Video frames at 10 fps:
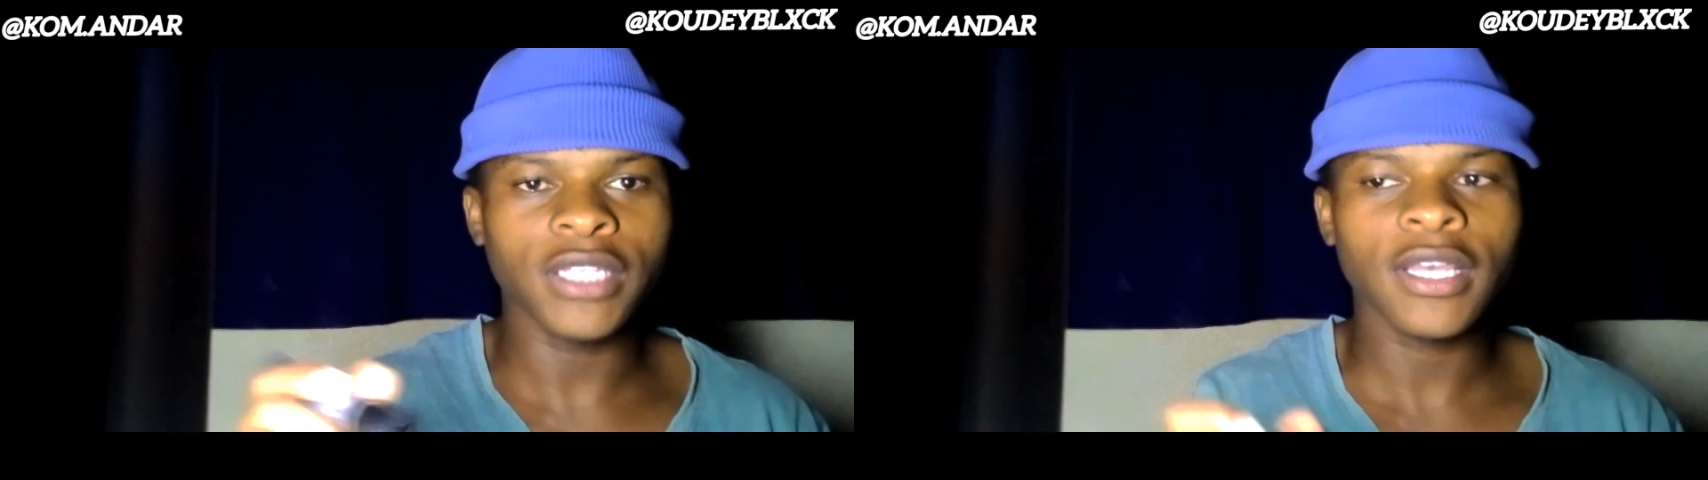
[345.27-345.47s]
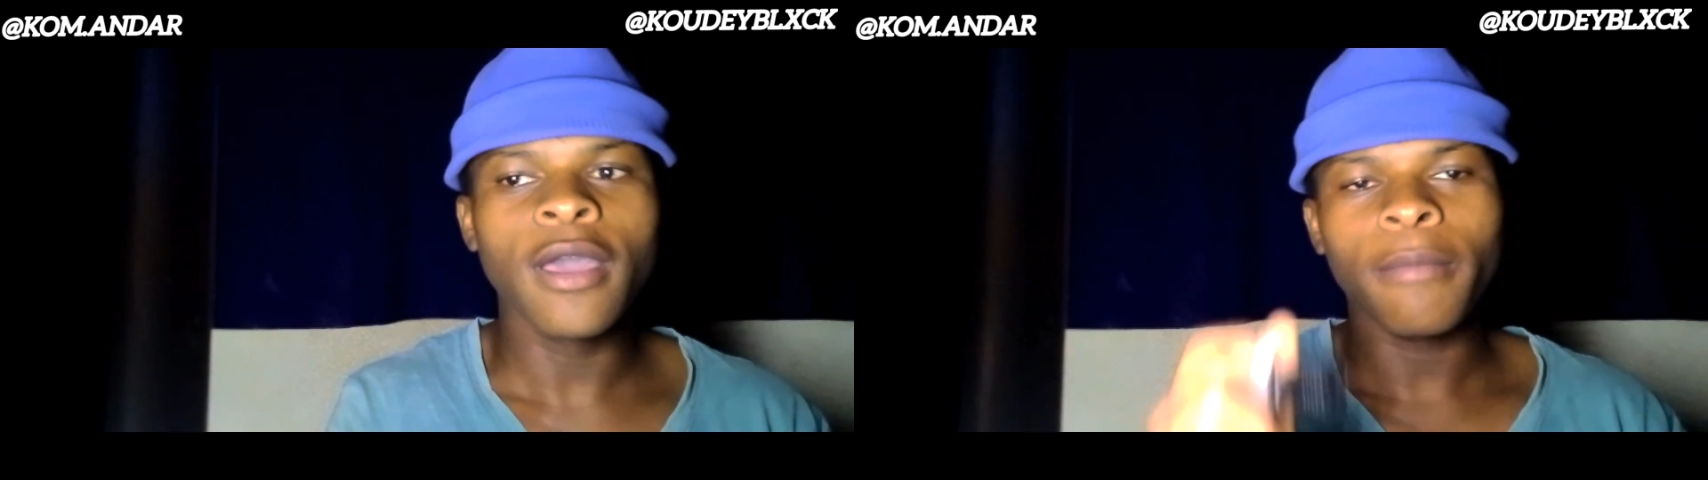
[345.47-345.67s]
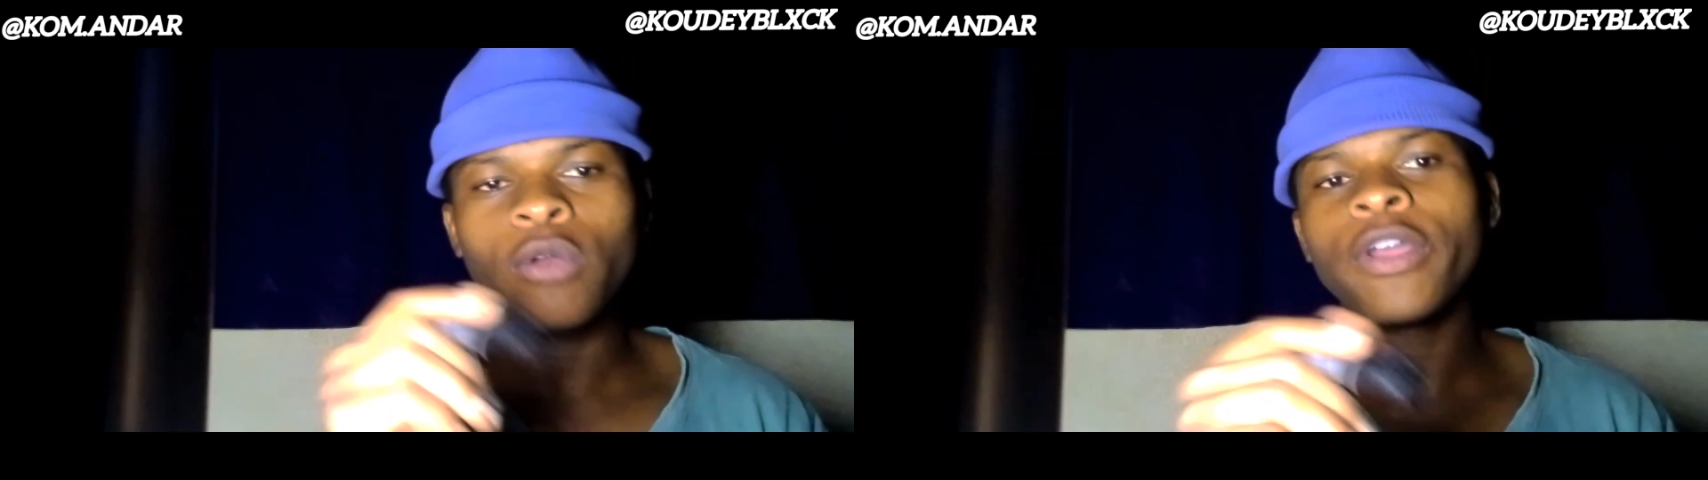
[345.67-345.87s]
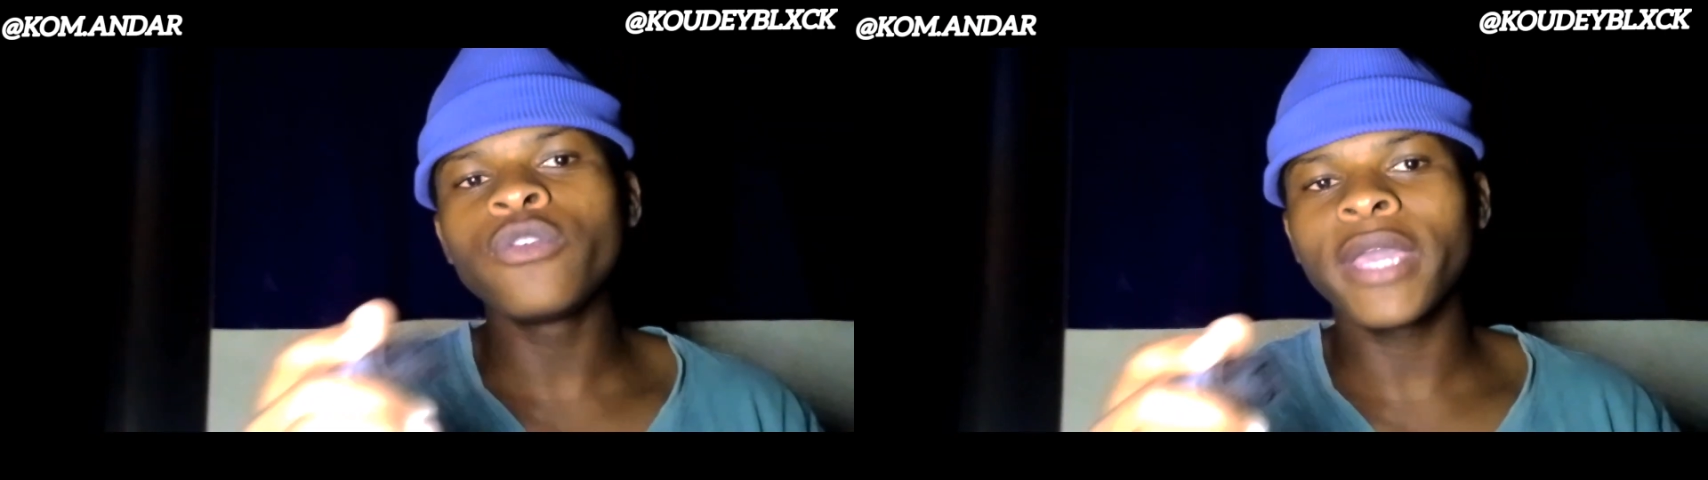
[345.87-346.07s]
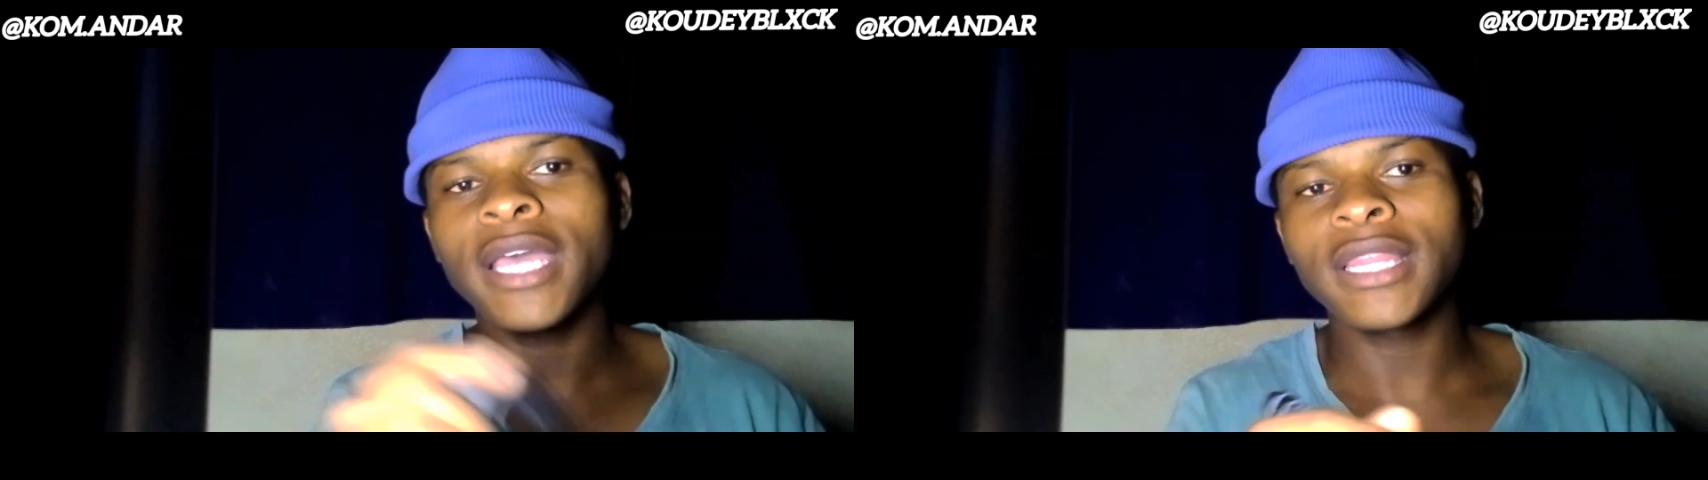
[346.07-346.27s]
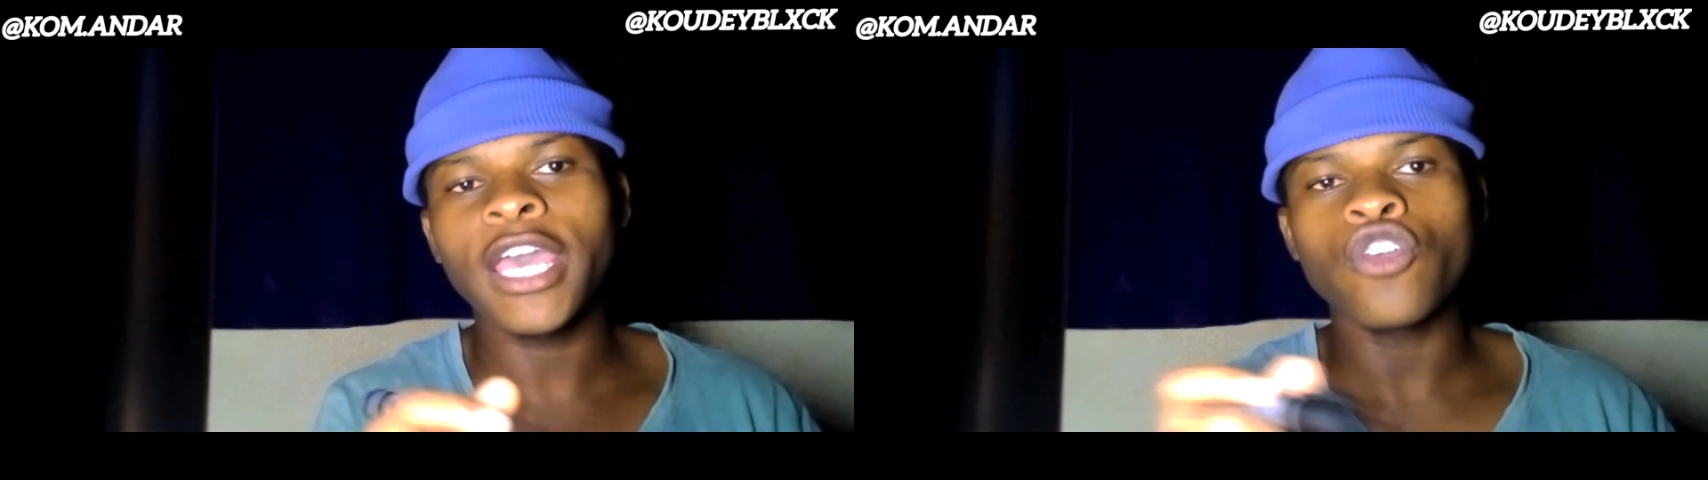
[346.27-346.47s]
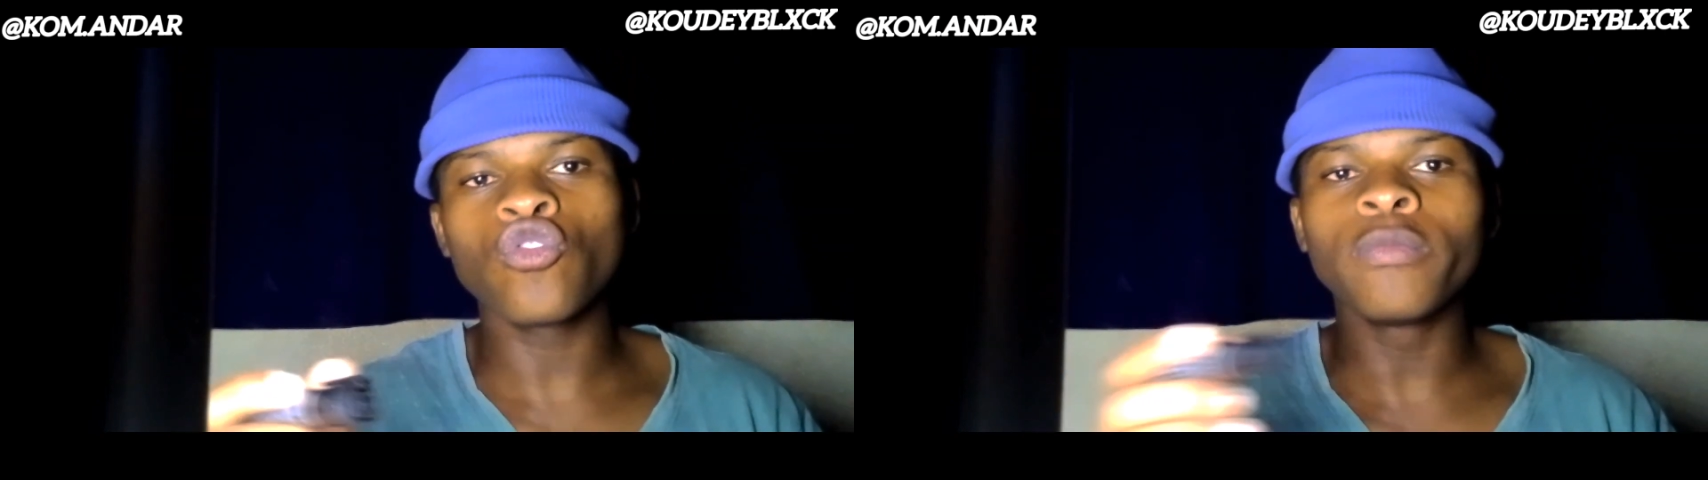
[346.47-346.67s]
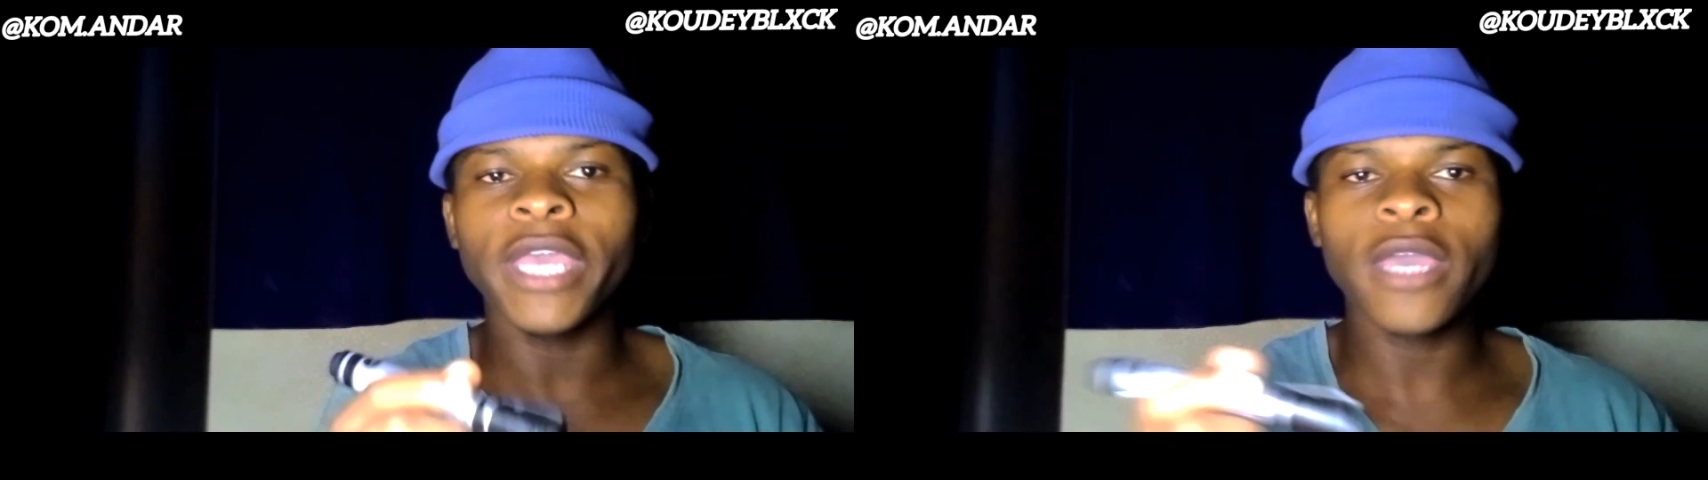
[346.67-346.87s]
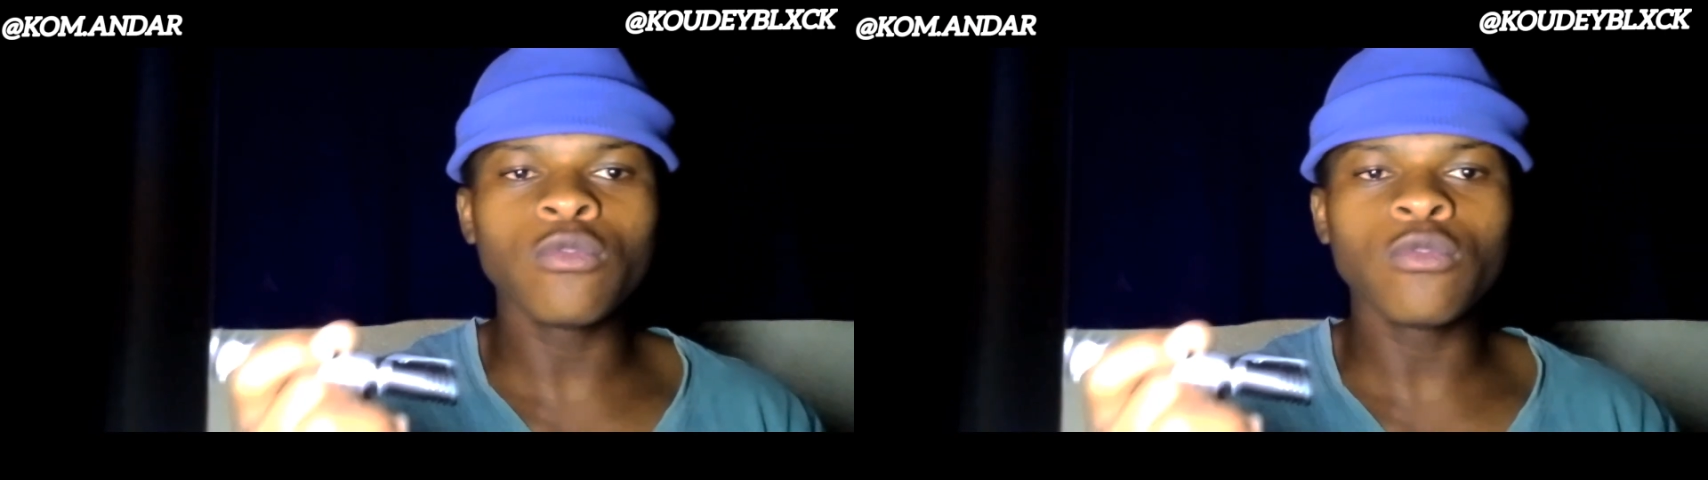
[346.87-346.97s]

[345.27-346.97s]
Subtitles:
But when you get there, you'll be able